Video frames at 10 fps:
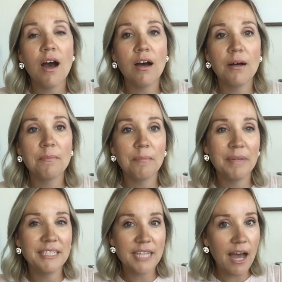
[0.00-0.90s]

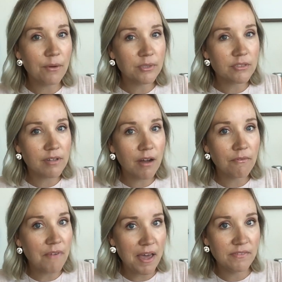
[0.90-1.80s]
My dad was
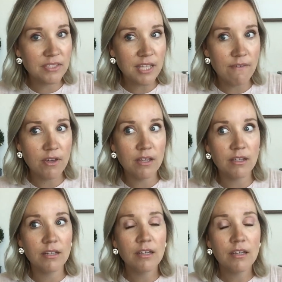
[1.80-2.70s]
around
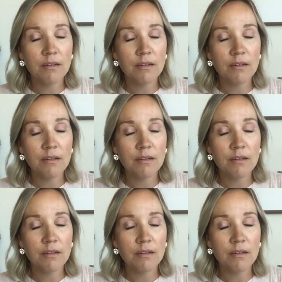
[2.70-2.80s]
5'7".